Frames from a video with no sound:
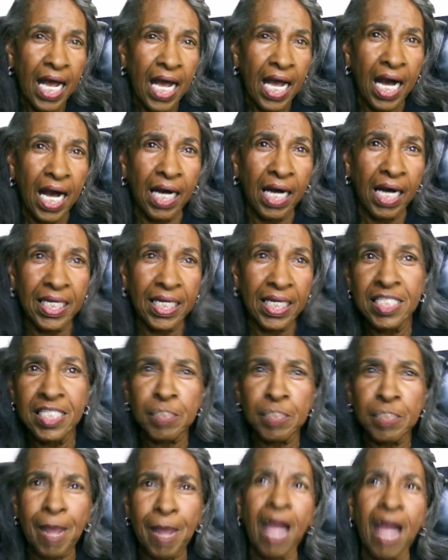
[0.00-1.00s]

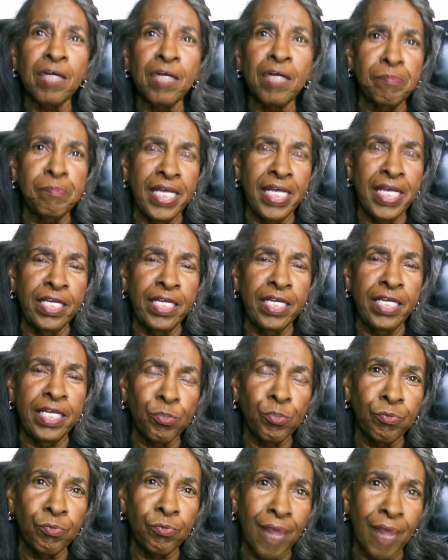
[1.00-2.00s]
inspired me to
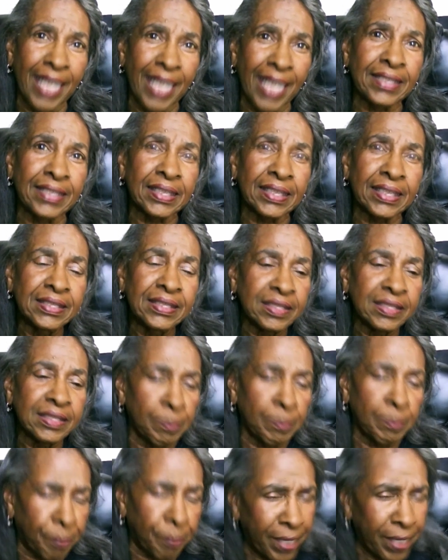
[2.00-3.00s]
write the
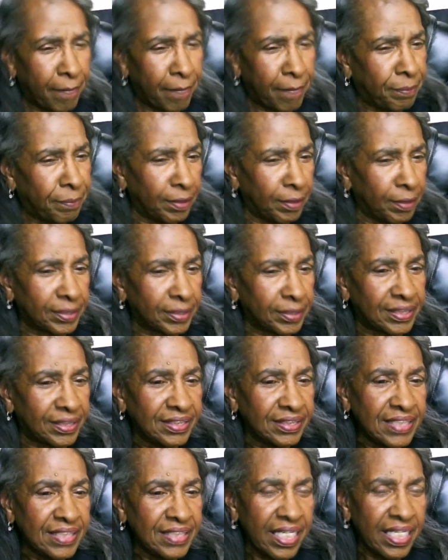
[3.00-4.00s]
prayer books
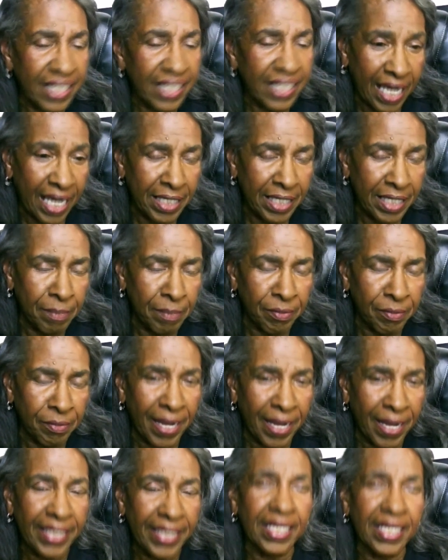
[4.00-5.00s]
that I am
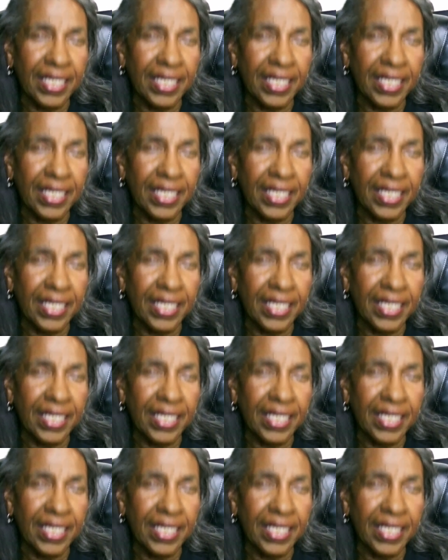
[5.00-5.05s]
writing.